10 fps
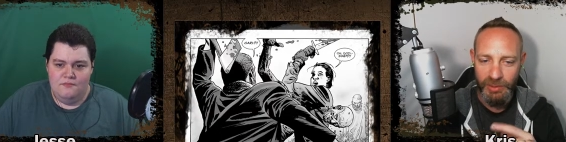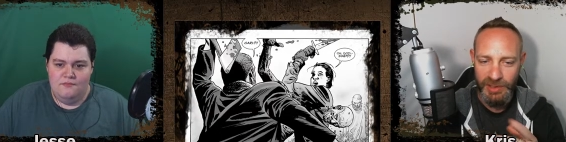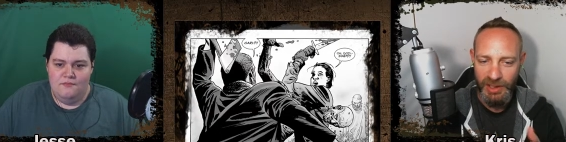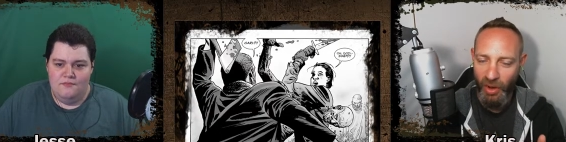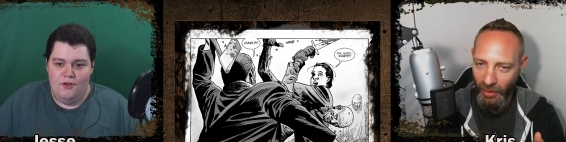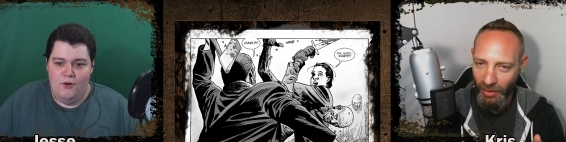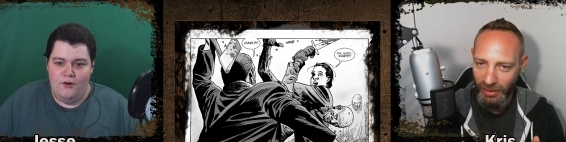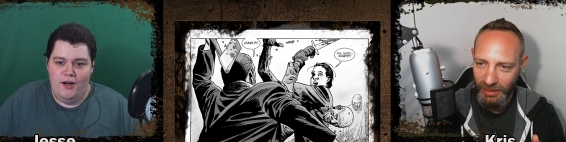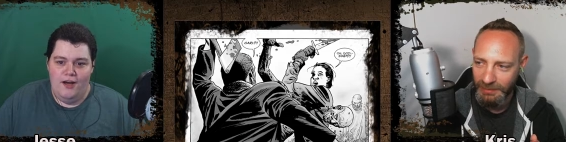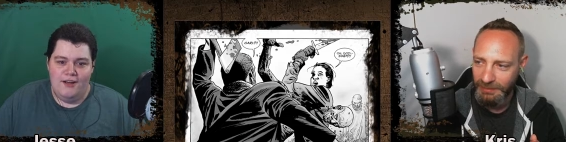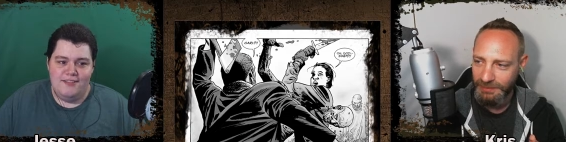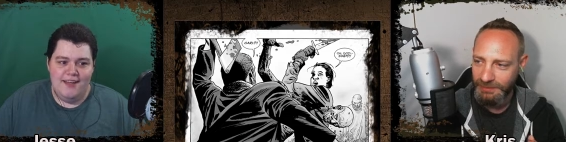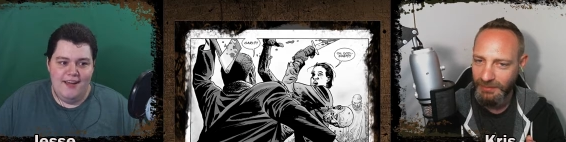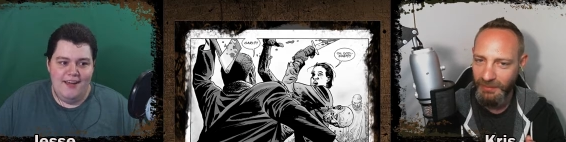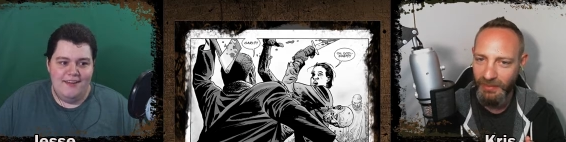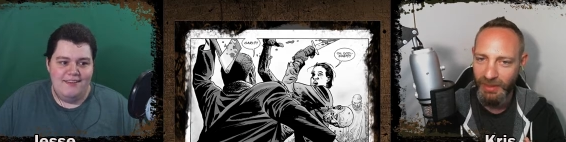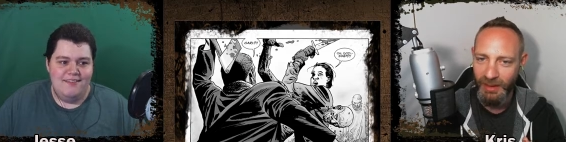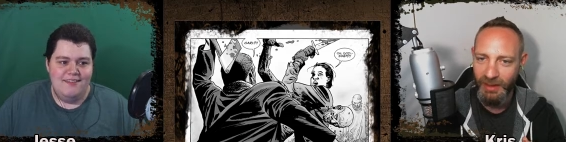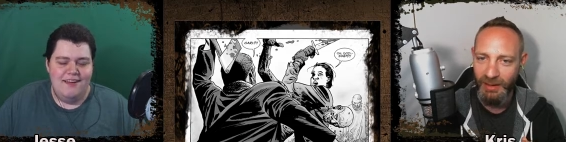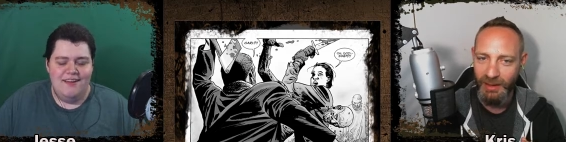Speaker 1: Was it Carl? Oh God, Dad.
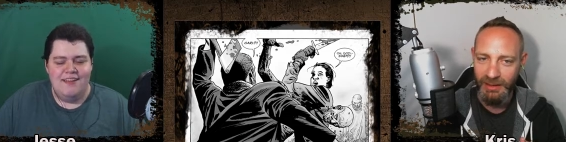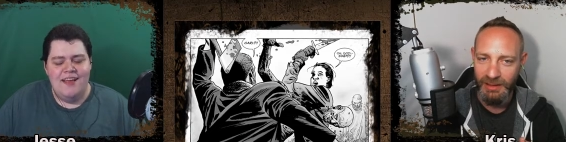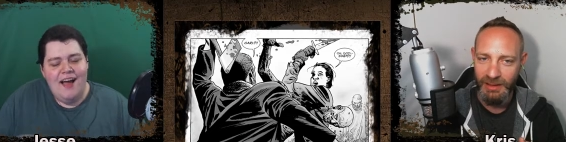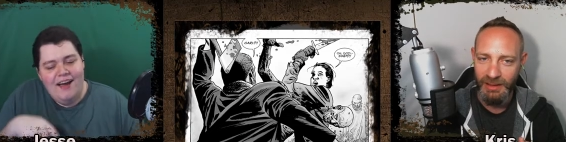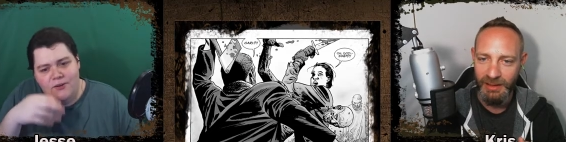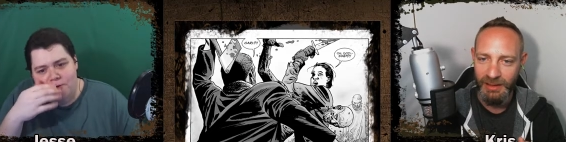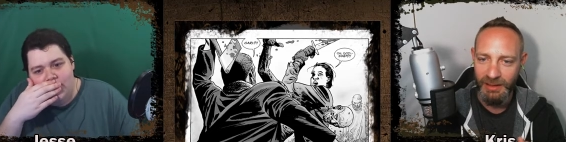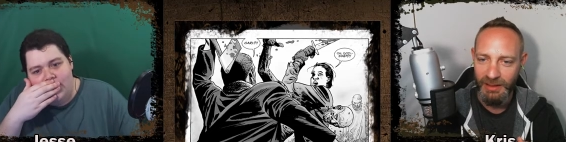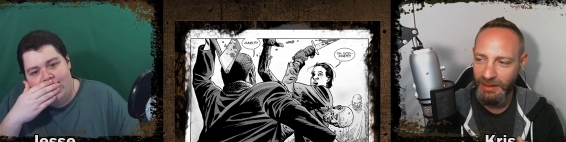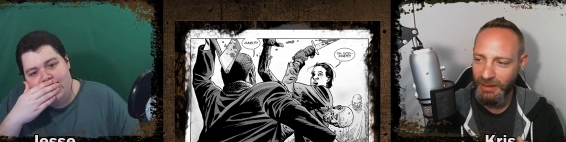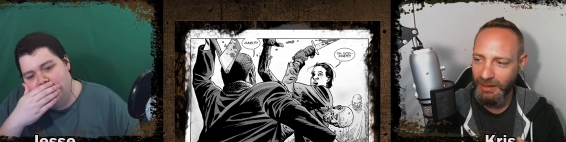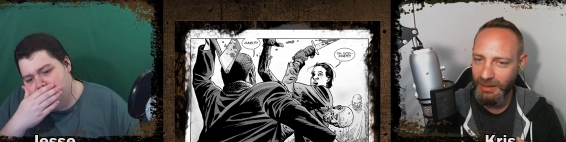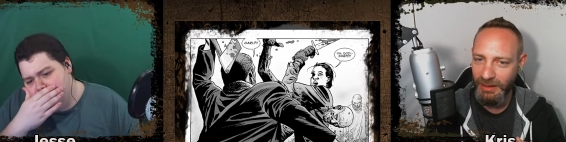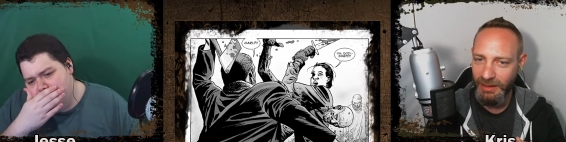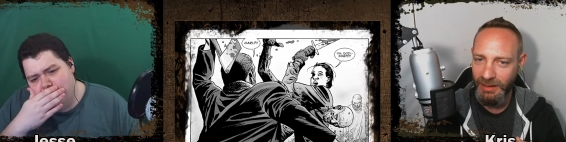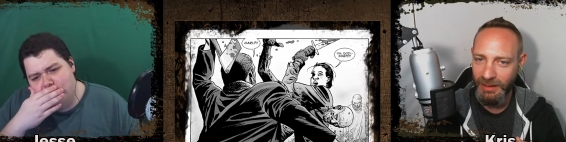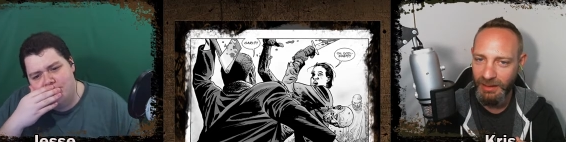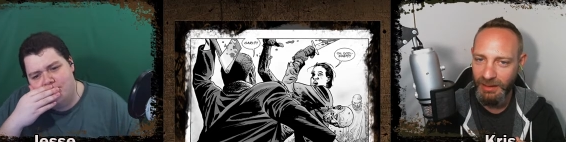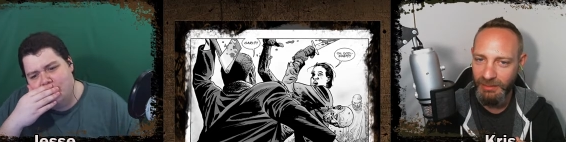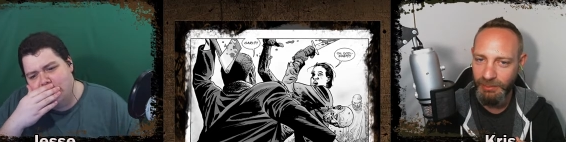Uh, I don't know. I,
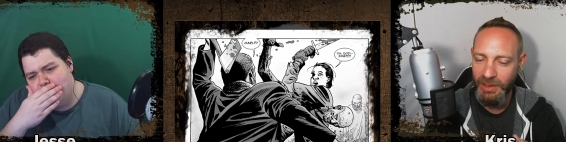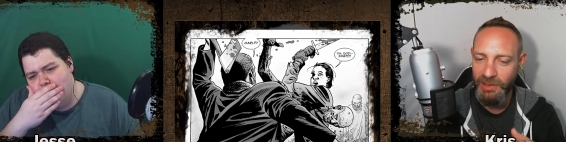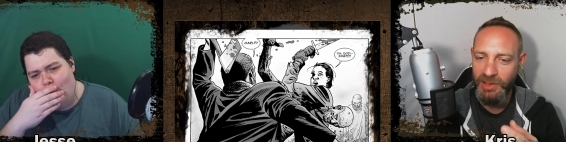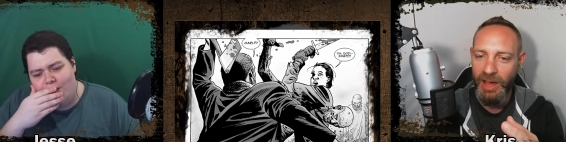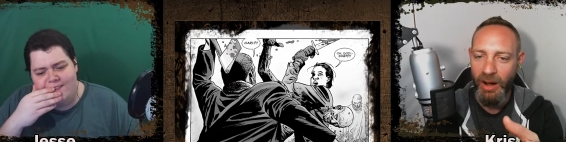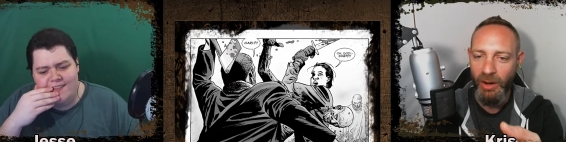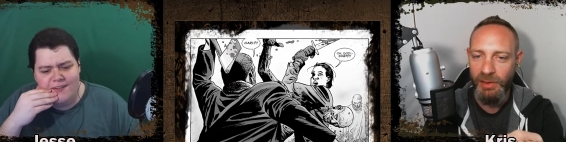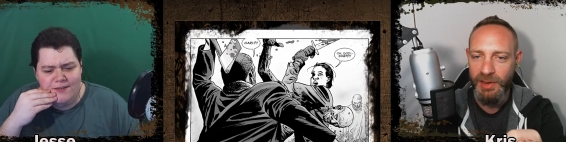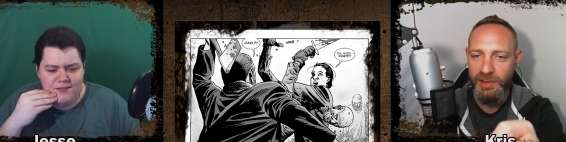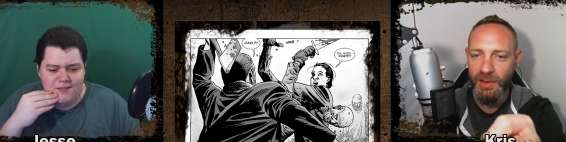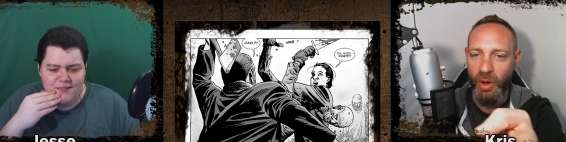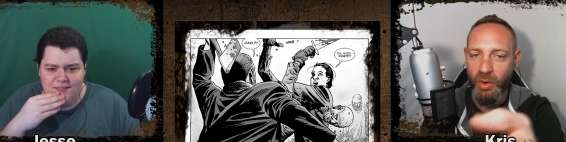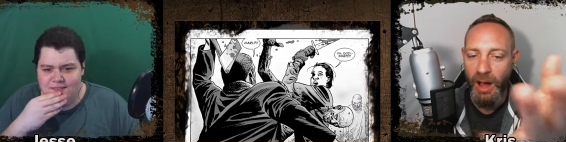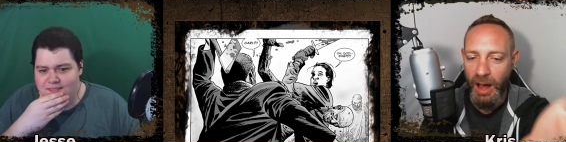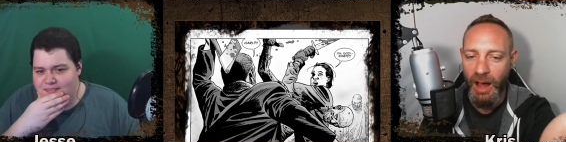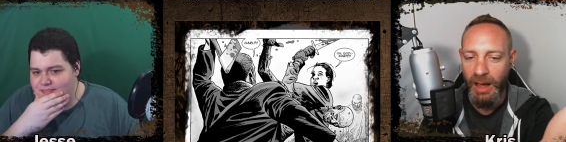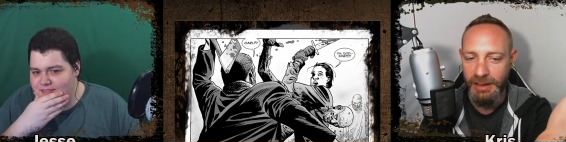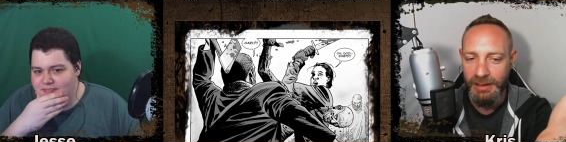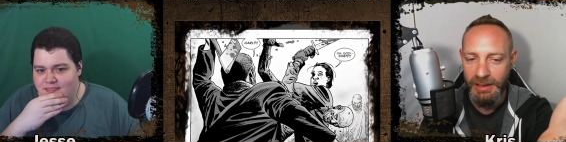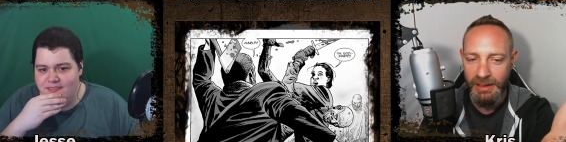because Carol oh. says, "Oh God,"